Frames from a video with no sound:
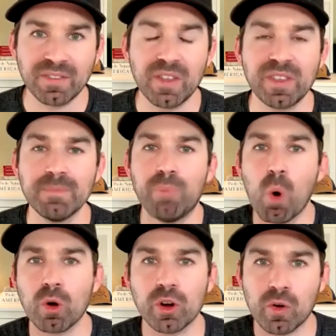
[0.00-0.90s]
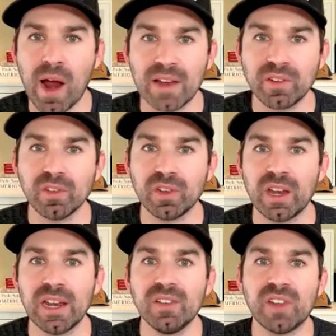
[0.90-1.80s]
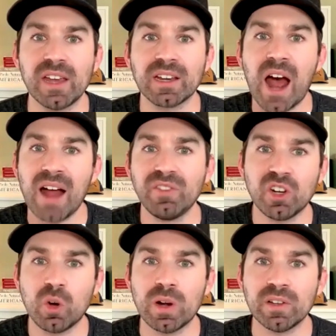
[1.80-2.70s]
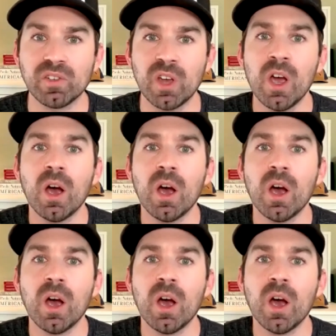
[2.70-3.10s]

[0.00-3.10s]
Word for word: that the border crisis is a consequence